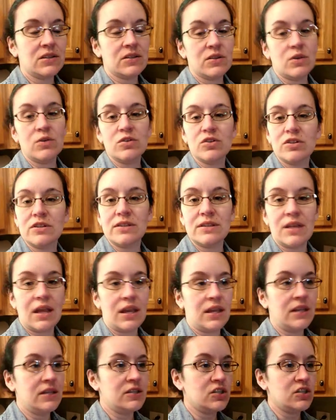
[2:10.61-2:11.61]
social
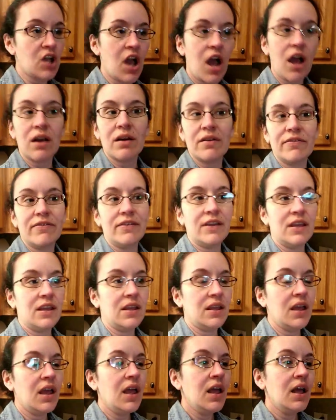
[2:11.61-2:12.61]
studies,
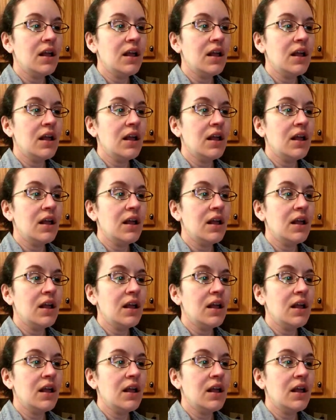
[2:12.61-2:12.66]
geography,